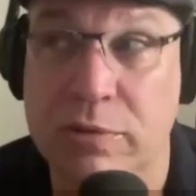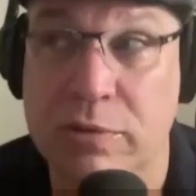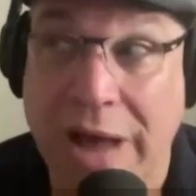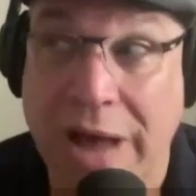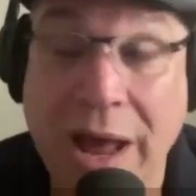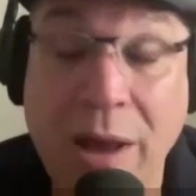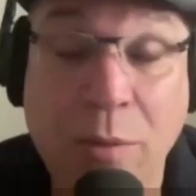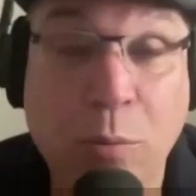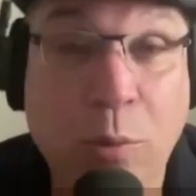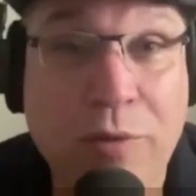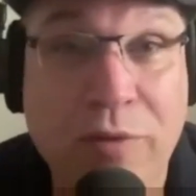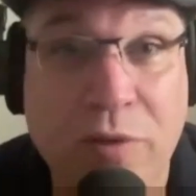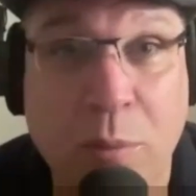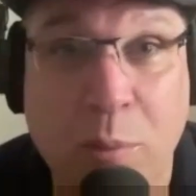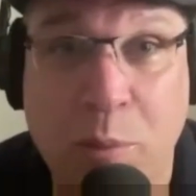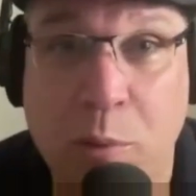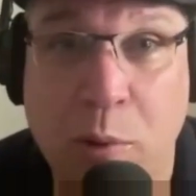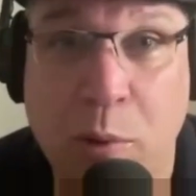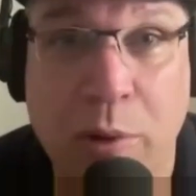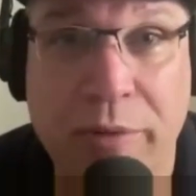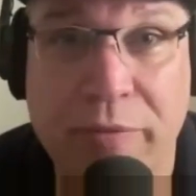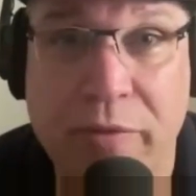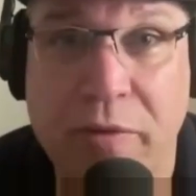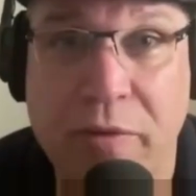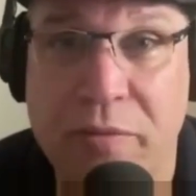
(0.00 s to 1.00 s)
Todd was
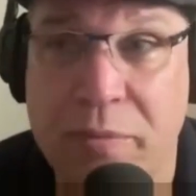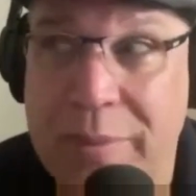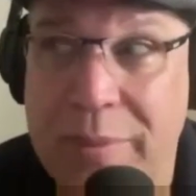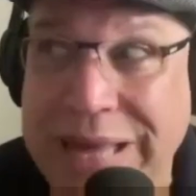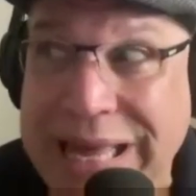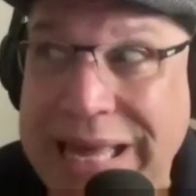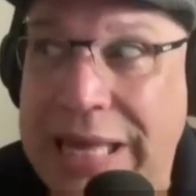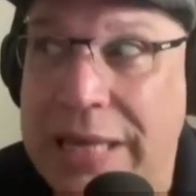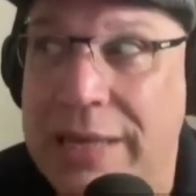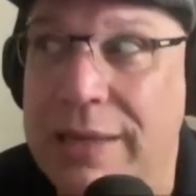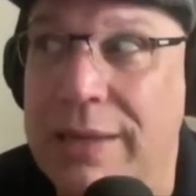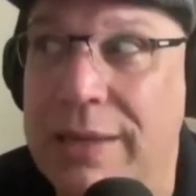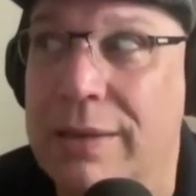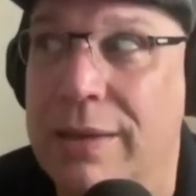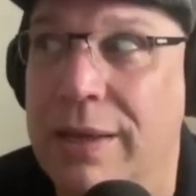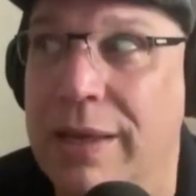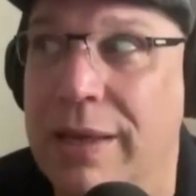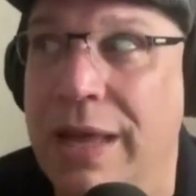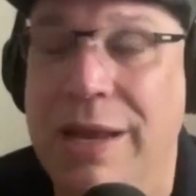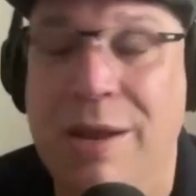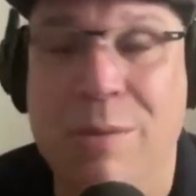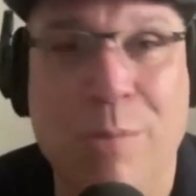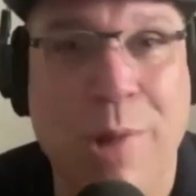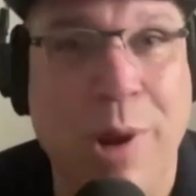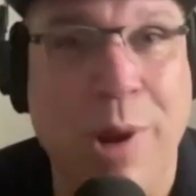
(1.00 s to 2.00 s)
supportive of me
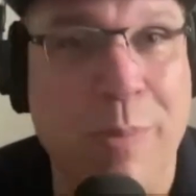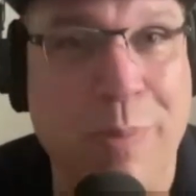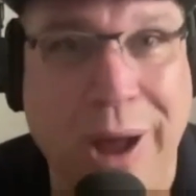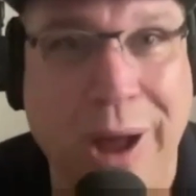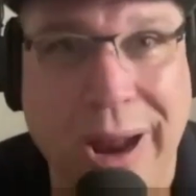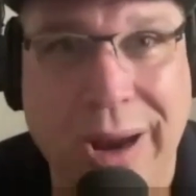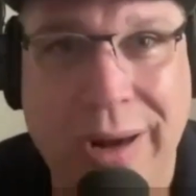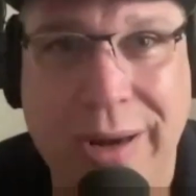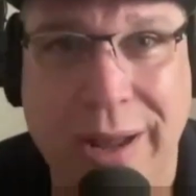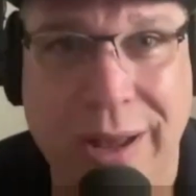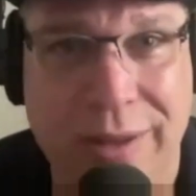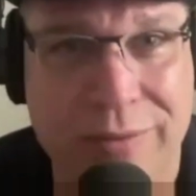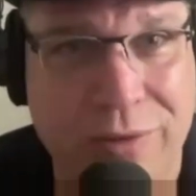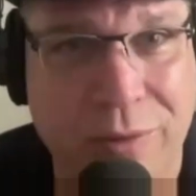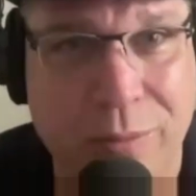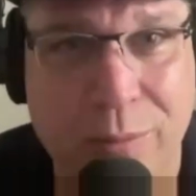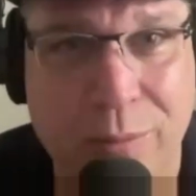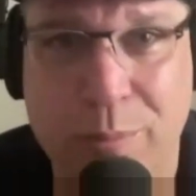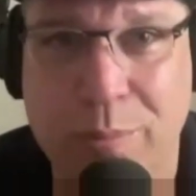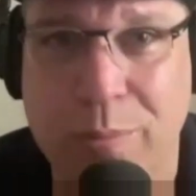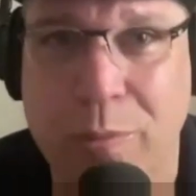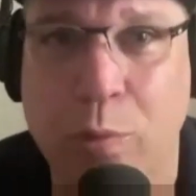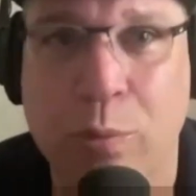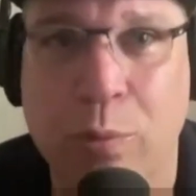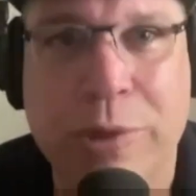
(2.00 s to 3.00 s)
getting my podcast,
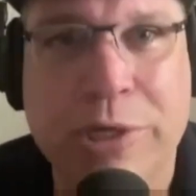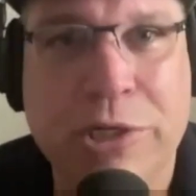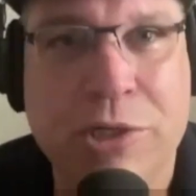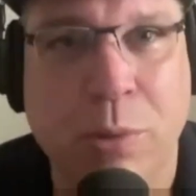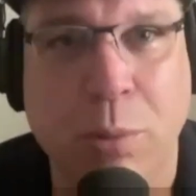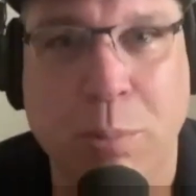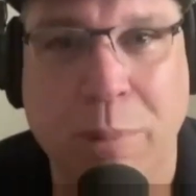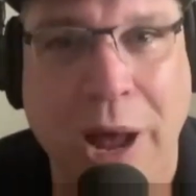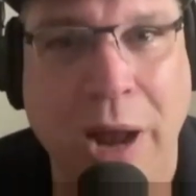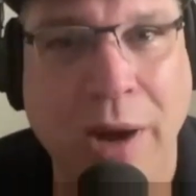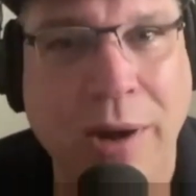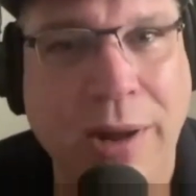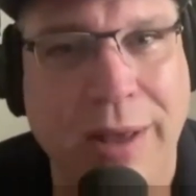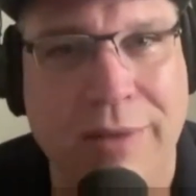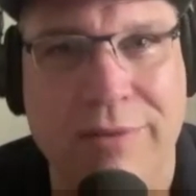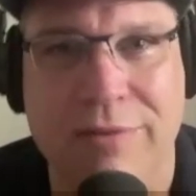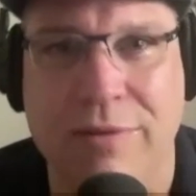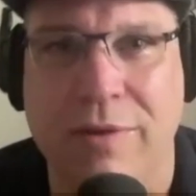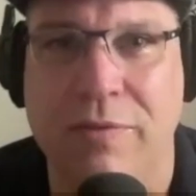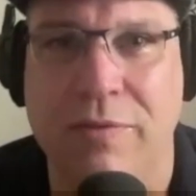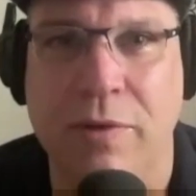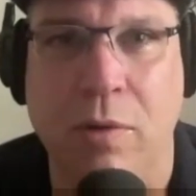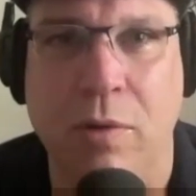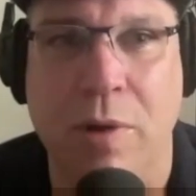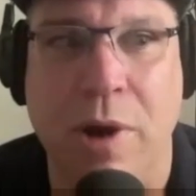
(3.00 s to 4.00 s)
original podcast
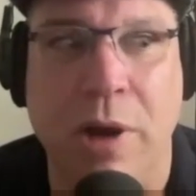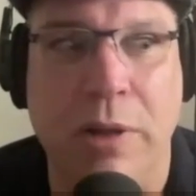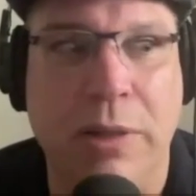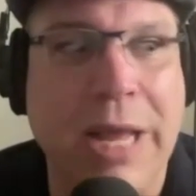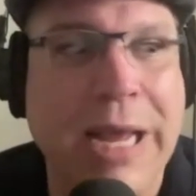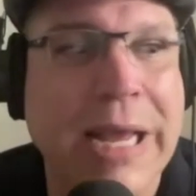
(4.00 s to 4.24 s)
off the ground.